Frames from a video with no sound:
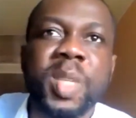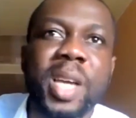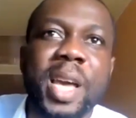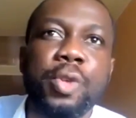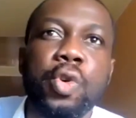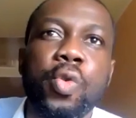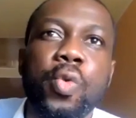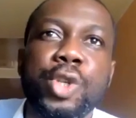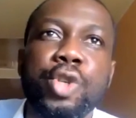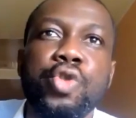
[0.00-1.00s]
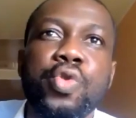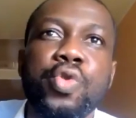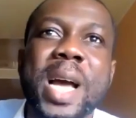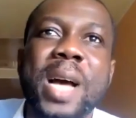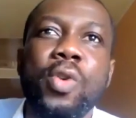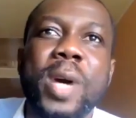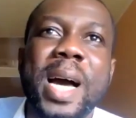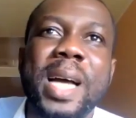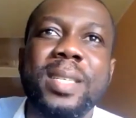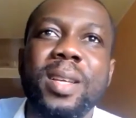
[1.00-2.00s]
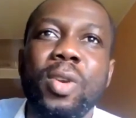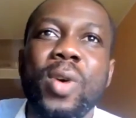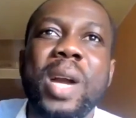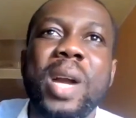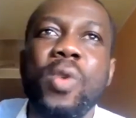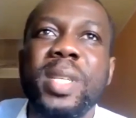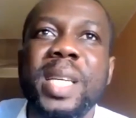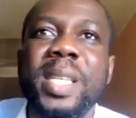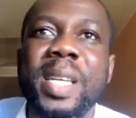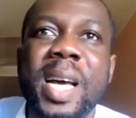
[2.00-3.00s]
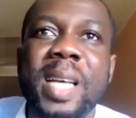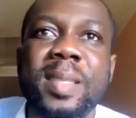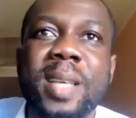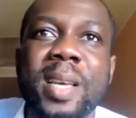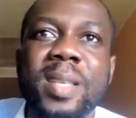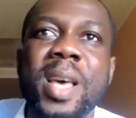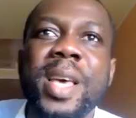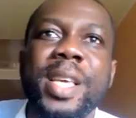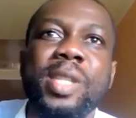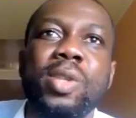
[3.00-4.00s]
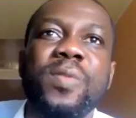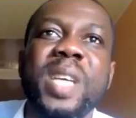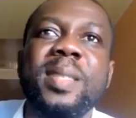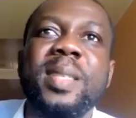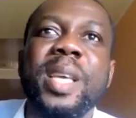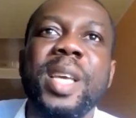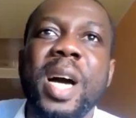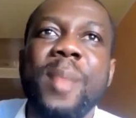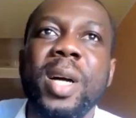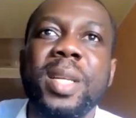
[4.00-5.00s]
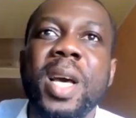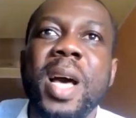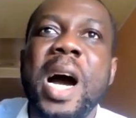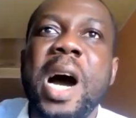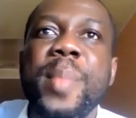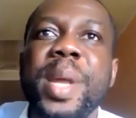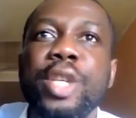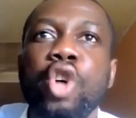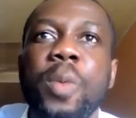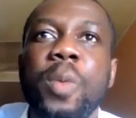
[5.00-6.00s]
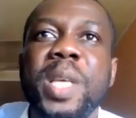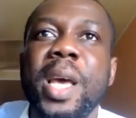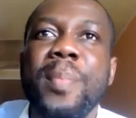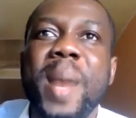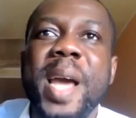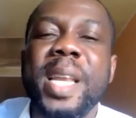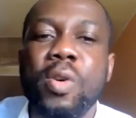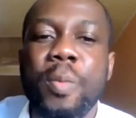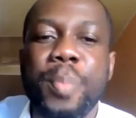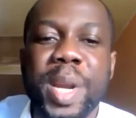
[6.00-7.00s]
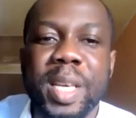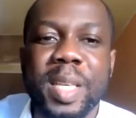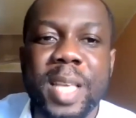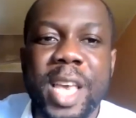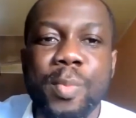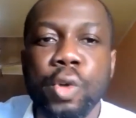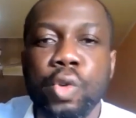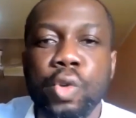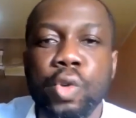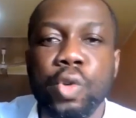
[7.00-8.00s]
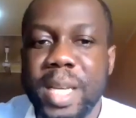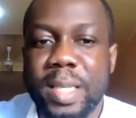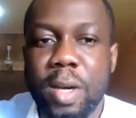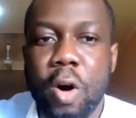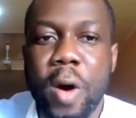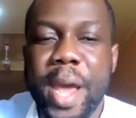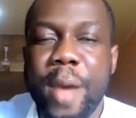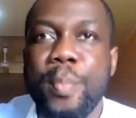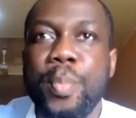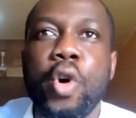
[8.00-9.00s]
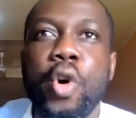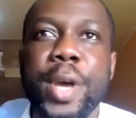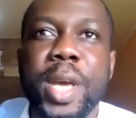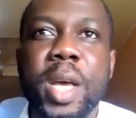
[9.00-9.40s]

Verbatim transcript: And so we should look, look at local content in that sense instead of just thinking about how many jobs a mining company is able to create or employ.